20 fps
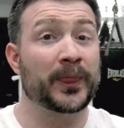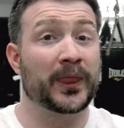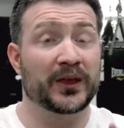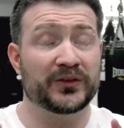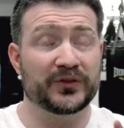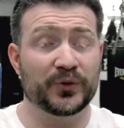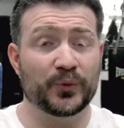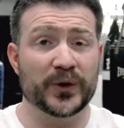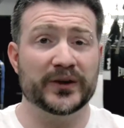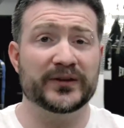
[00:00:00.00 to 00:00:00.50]

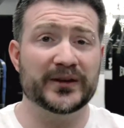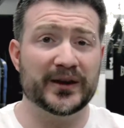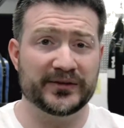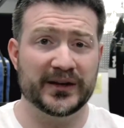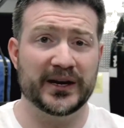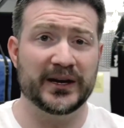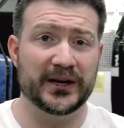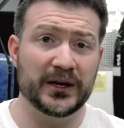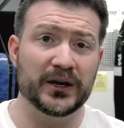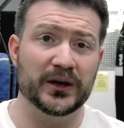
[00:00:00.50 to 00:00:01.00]
So what does that
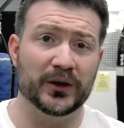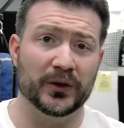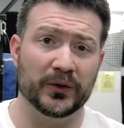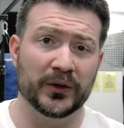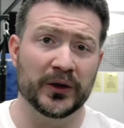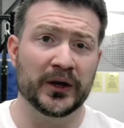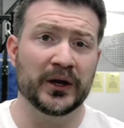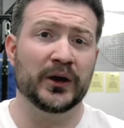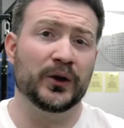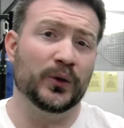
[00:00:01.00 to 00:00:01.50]
say to you?
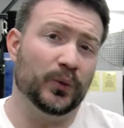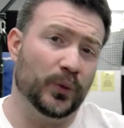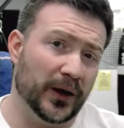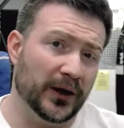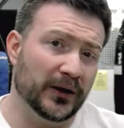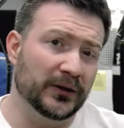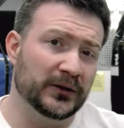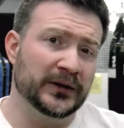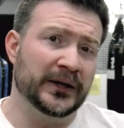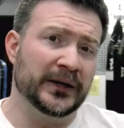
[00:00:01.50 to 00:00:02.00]

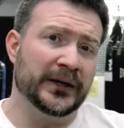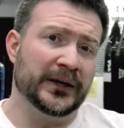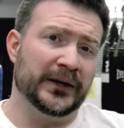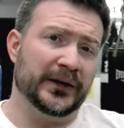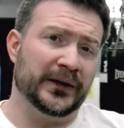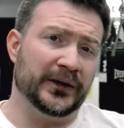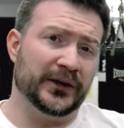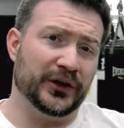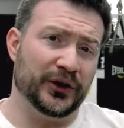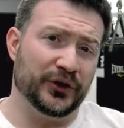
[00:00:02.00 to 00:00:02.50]
Well,
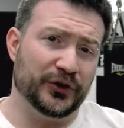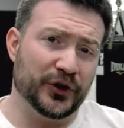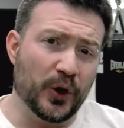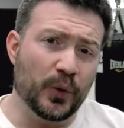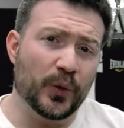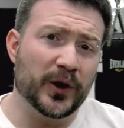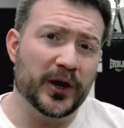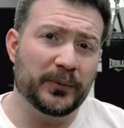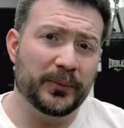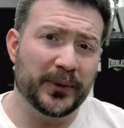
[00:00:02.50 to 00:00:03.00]
you
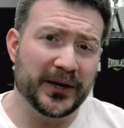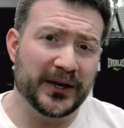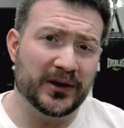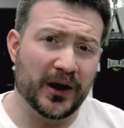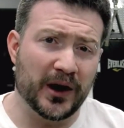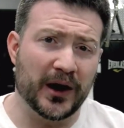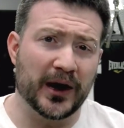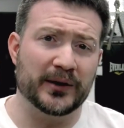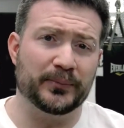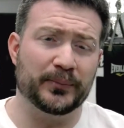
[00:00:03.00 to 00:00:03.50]
don't want to be
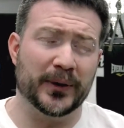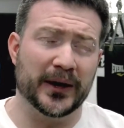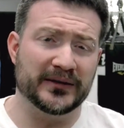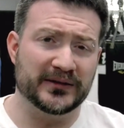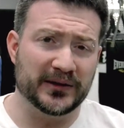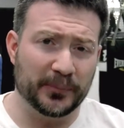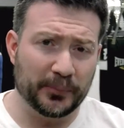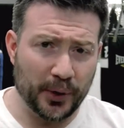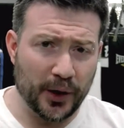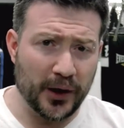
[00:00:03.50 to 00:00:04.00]
caught by
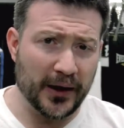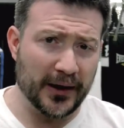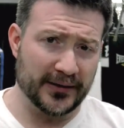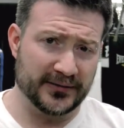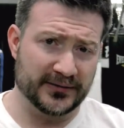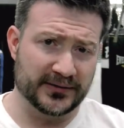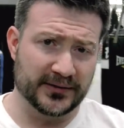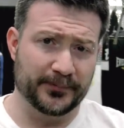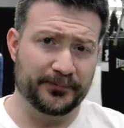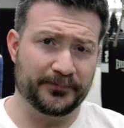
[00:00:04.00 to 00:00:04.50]

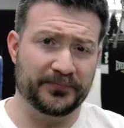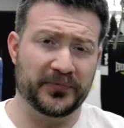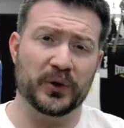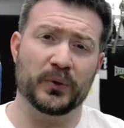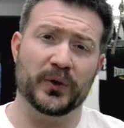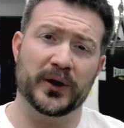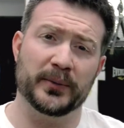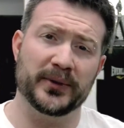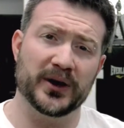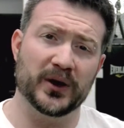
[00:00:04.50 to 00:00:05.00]
surprise. You
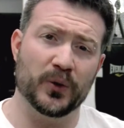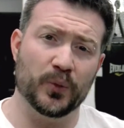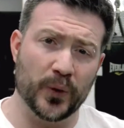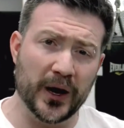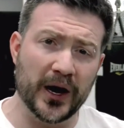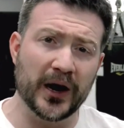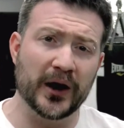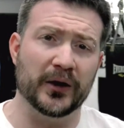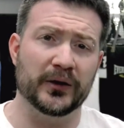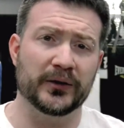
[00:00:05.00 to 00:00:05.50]
want to be
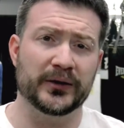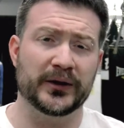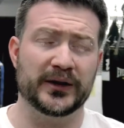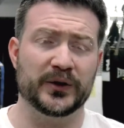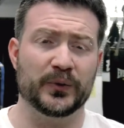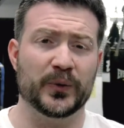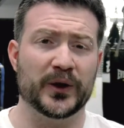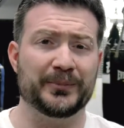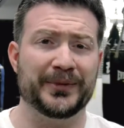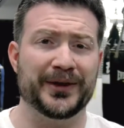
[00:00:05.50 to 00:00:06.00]
aware, and
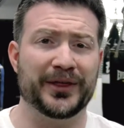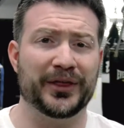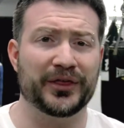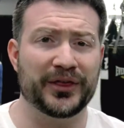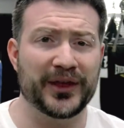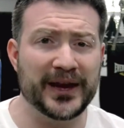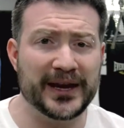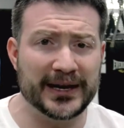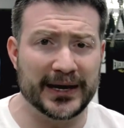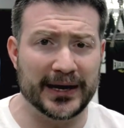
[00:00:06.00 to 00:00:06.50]
you want to be
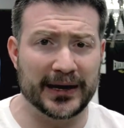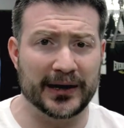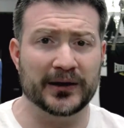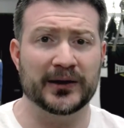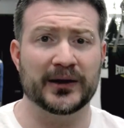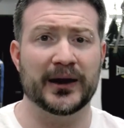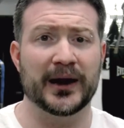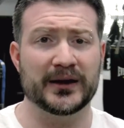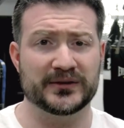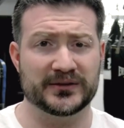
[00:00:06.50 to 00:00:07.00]
thinking
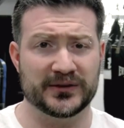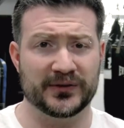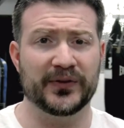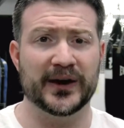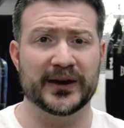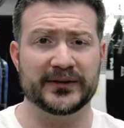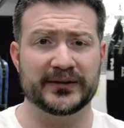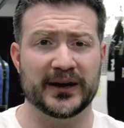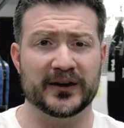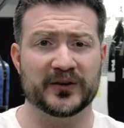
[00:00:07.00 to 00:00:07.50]
as the
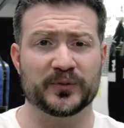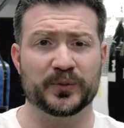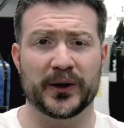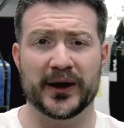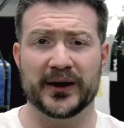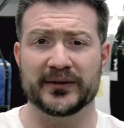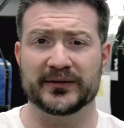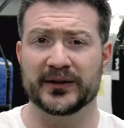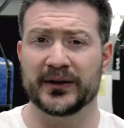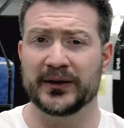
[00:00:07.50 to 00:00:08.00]
fight takes
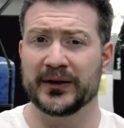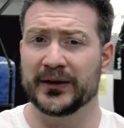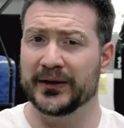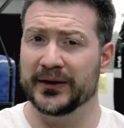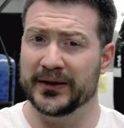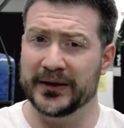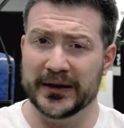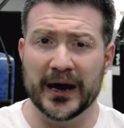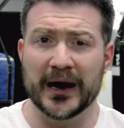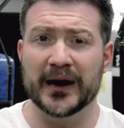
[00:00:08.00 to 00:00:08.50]
place,
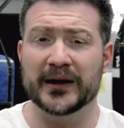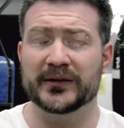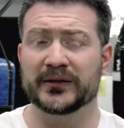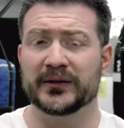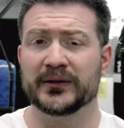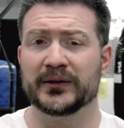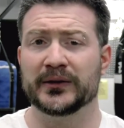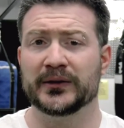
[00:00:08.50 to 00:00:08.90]
not